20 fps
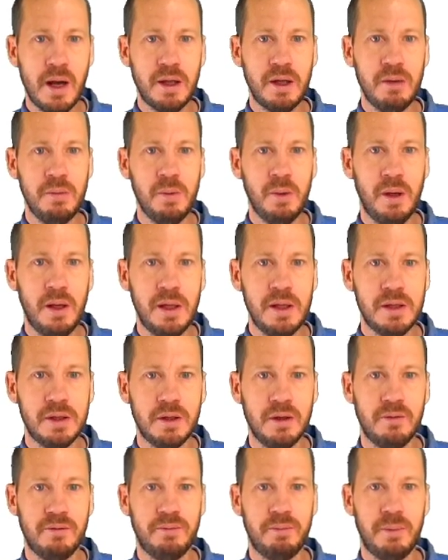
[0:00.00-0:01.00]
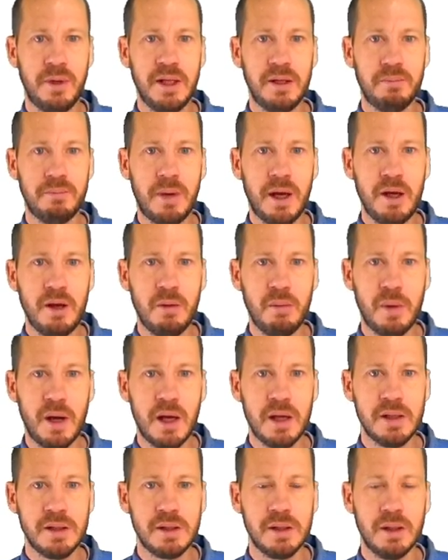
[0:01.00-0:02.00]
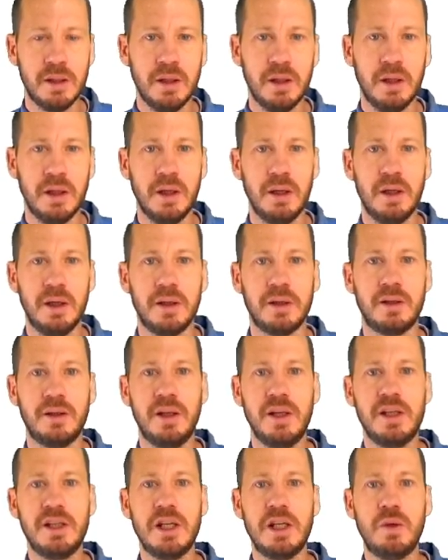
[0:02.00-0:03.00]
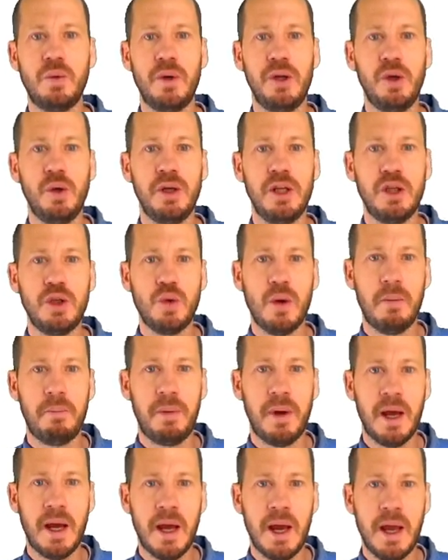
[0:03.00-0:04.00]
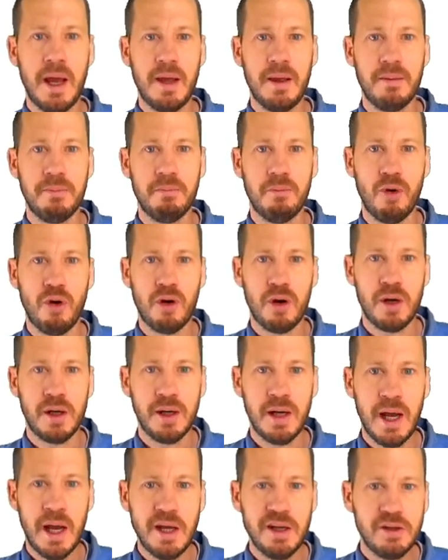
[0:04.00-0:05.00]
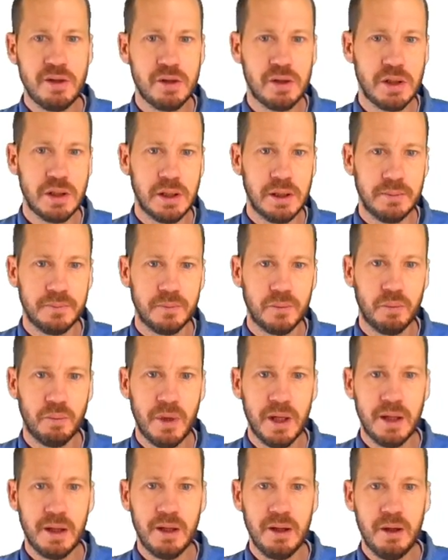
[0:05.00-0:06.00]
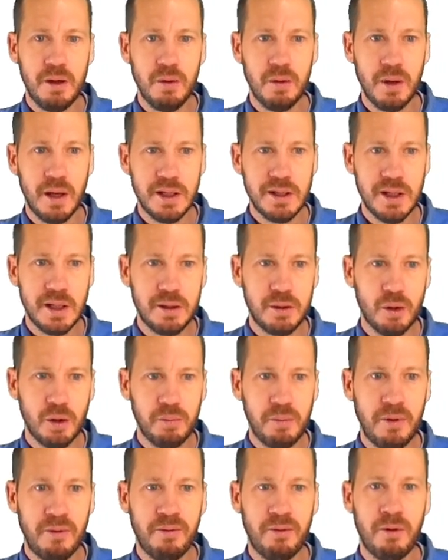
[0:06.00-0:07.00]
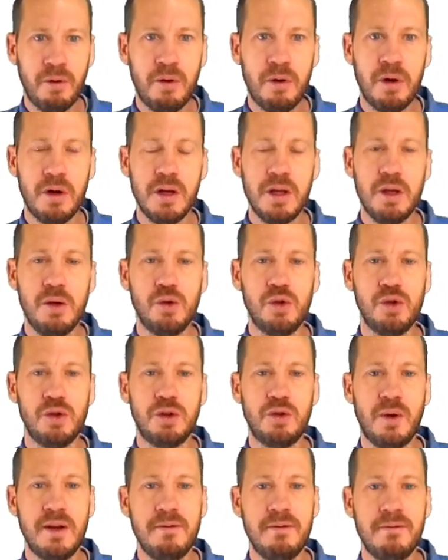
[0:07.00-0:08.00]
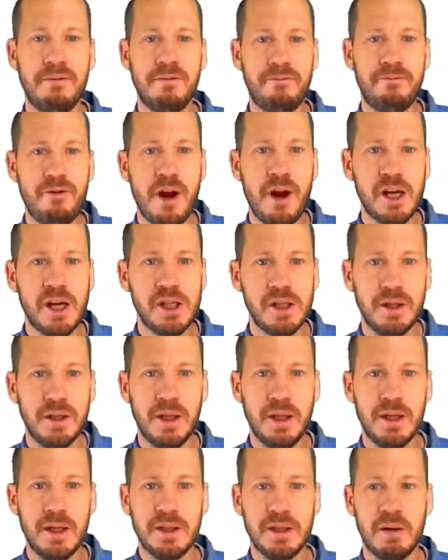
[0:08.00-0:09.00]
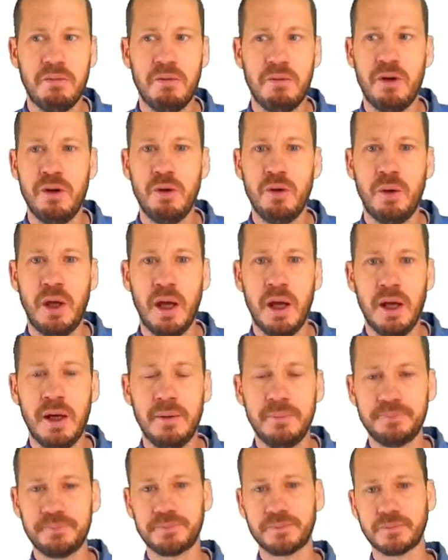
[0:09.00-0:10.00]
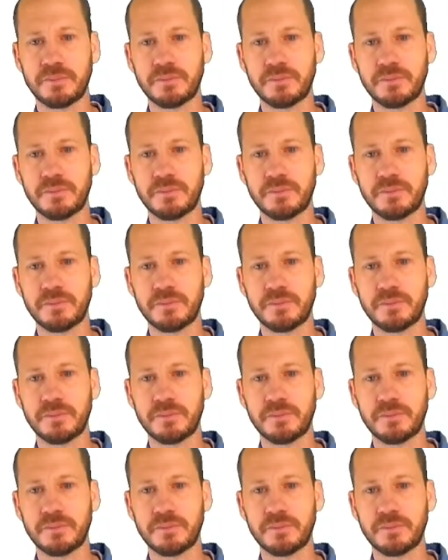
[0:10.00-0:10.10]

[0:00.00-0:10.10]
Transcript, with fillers: accumulation of plant biomass, this is when you need to apply more nitrogen. But you, as I talked before, you should try to fraction this the more you can.